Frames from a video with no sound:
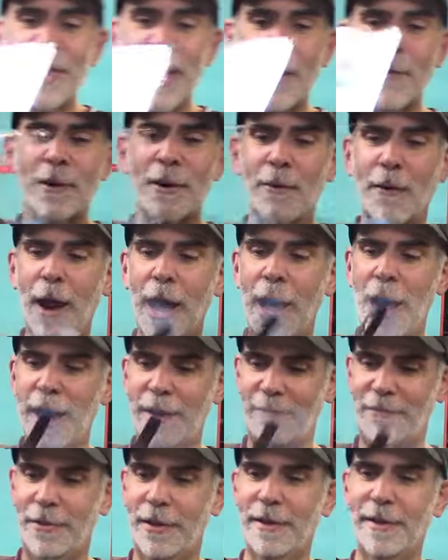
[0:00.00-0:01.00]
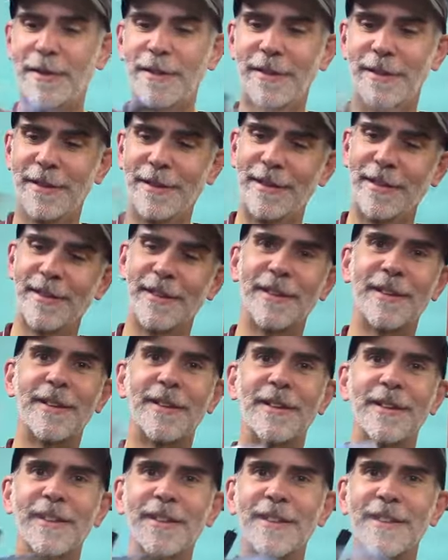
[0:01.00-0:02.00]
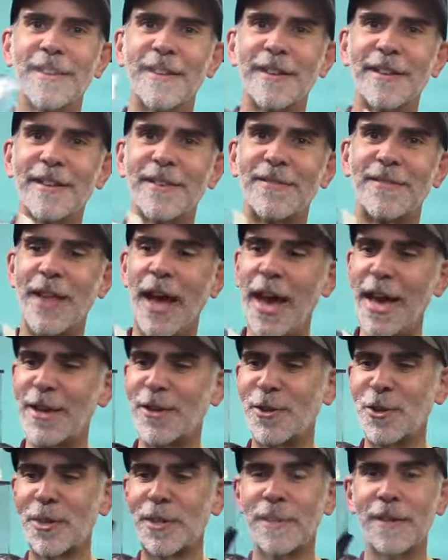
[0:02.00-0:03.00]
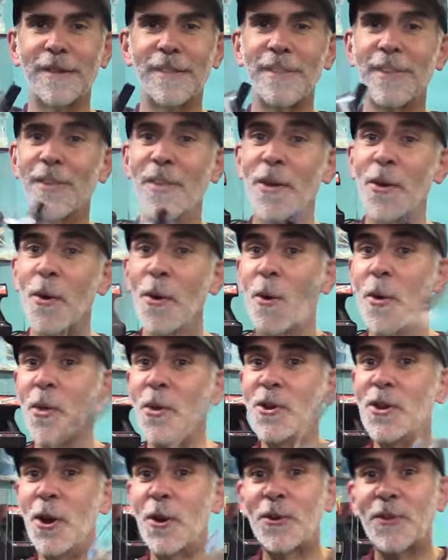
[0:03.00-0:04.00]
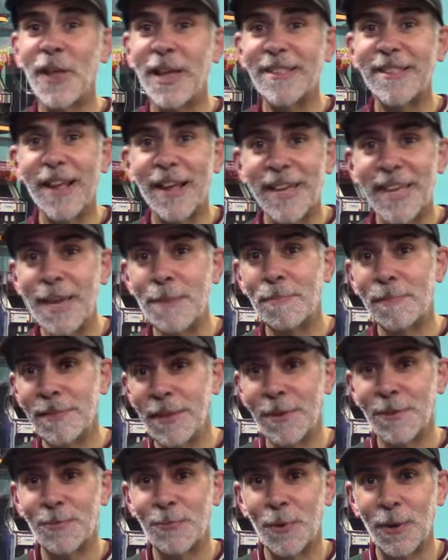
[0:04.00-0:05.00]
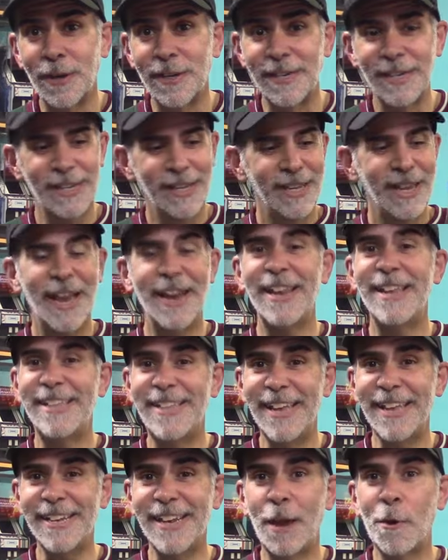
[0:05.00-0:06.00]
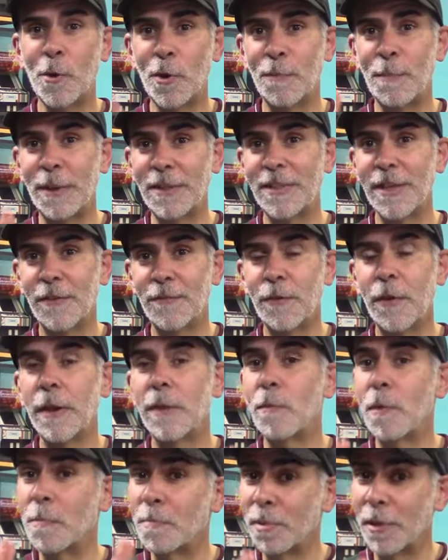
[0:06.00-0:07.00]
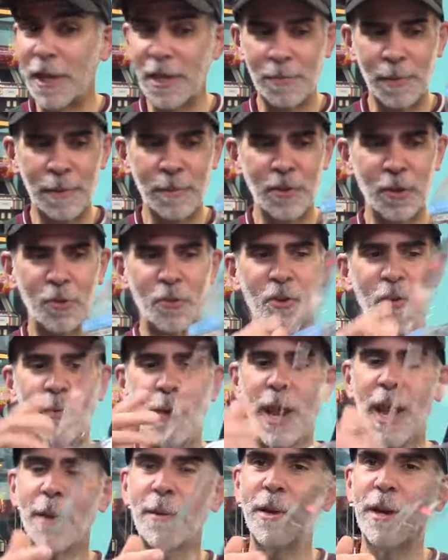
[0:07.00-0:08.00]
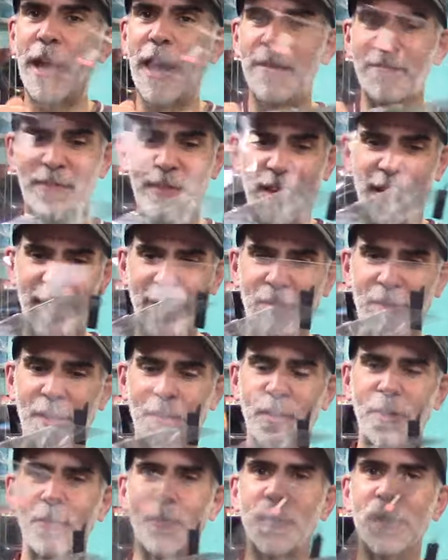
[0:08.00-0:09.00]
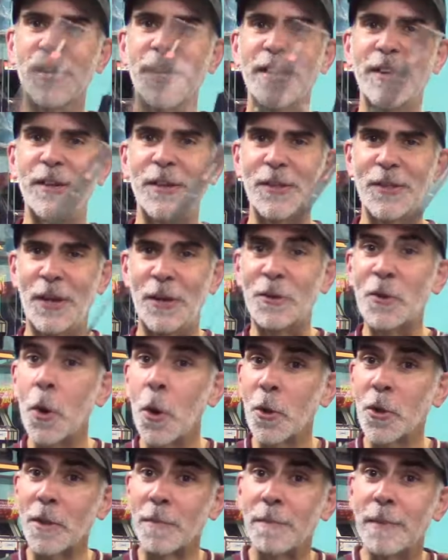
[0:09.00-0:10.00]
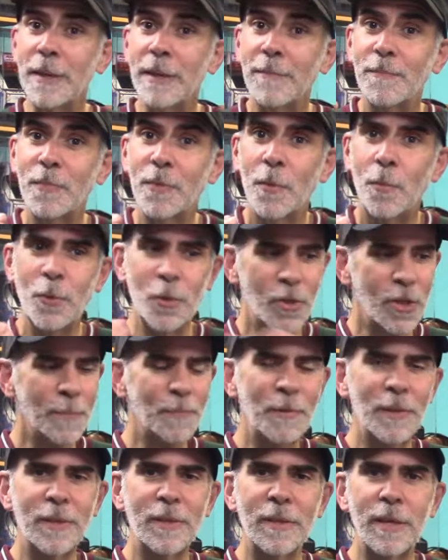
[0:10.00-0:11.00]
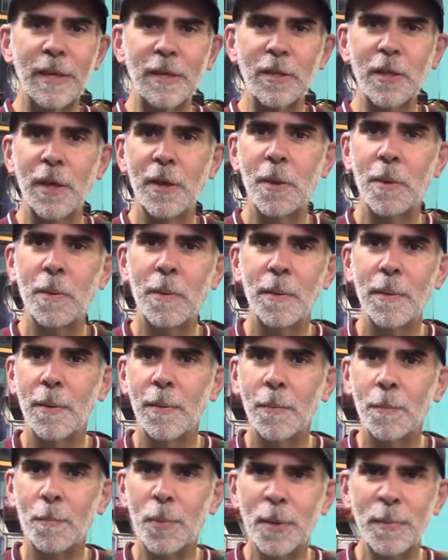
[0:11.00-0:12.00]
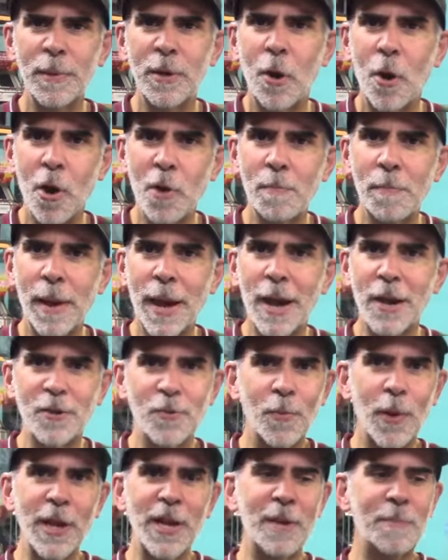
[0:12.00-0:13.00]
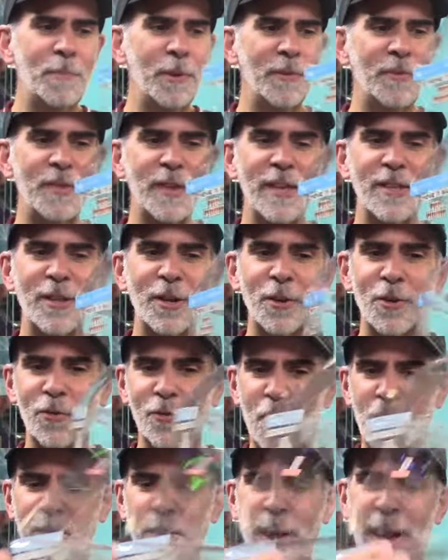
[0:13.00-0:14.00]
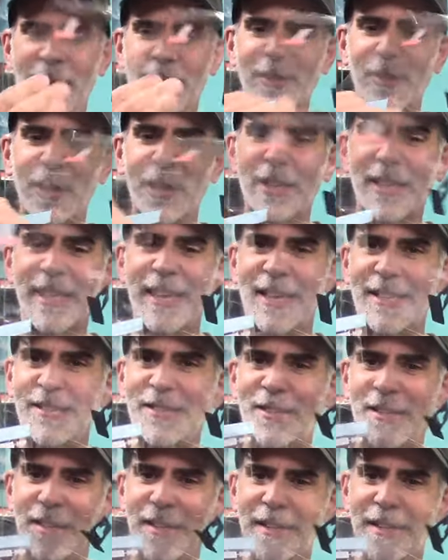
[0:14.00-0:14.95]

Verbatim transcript: is how it arrived. Nice! You know, Glen's not keeping this one, and they didn't. I ordered myself a replacement because no way I'm going to have this. This is ridiculous. And I told them, when you ship these things, put them in a hard box. Why are you going to put these in a soft package? Look at this.